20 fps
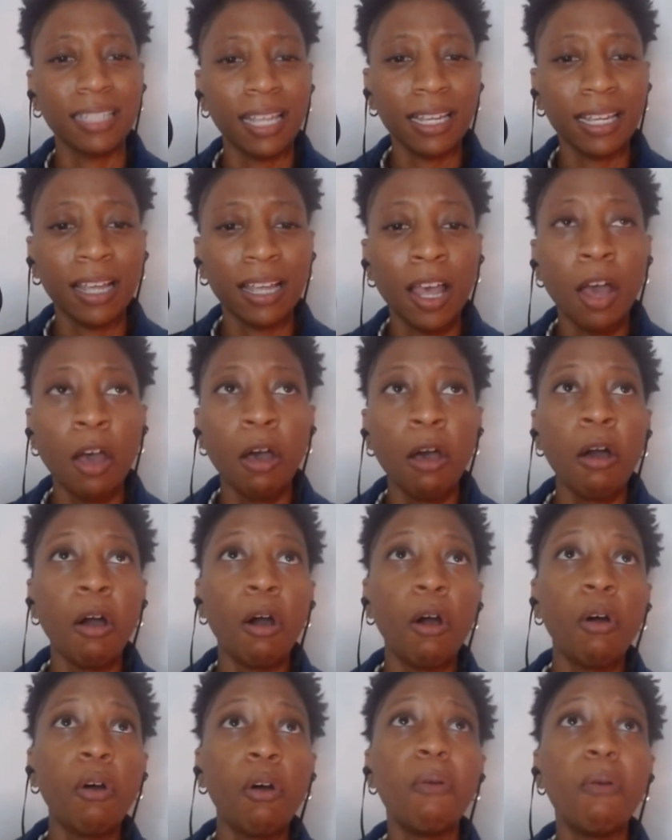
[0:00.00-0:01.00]
Like,
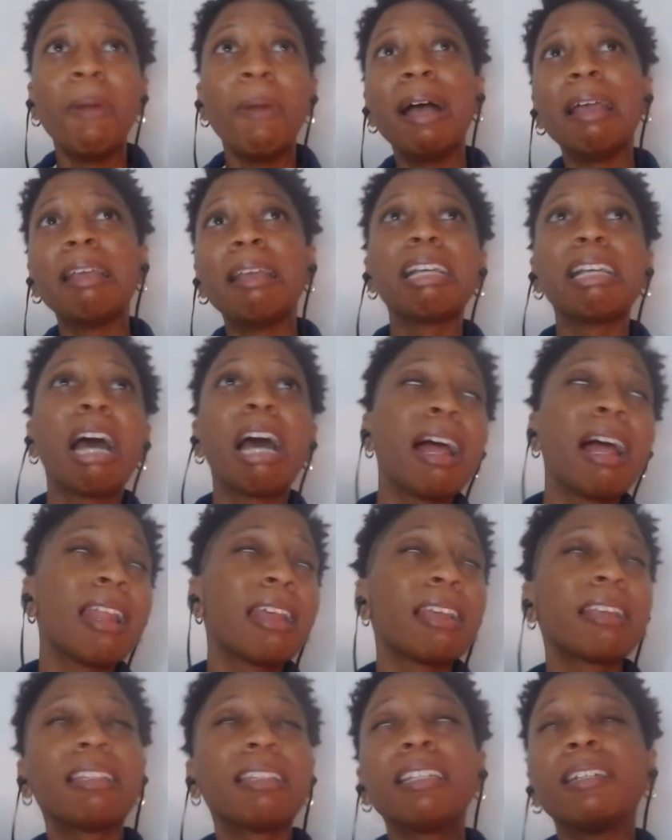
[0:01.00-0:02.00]
oh my God,
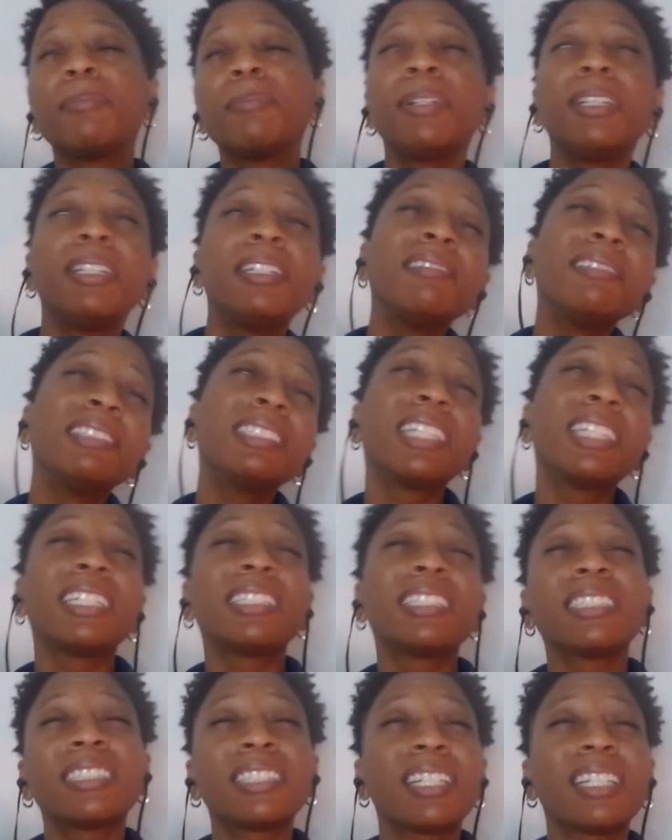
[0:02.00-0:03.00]
I can't believe
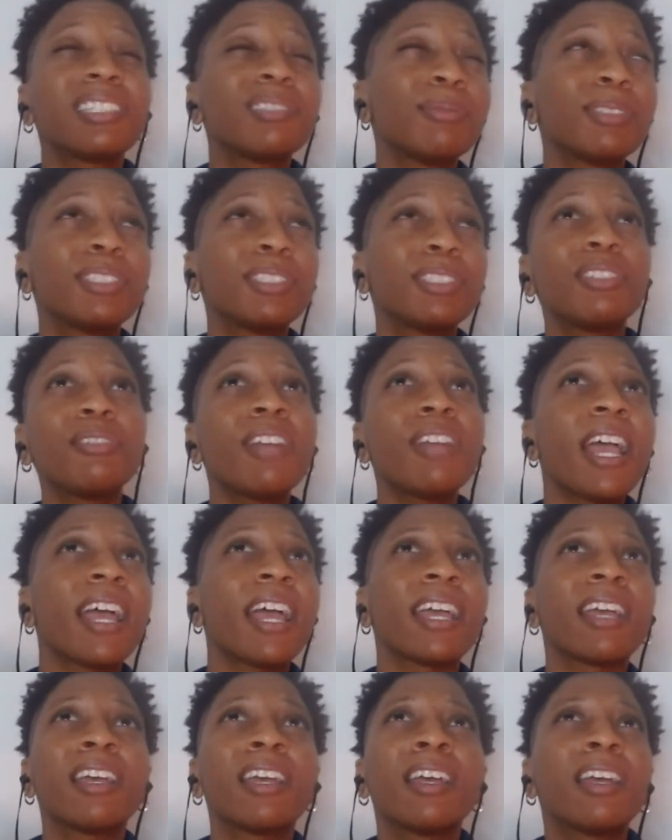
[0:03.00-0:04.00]
such and such would do that.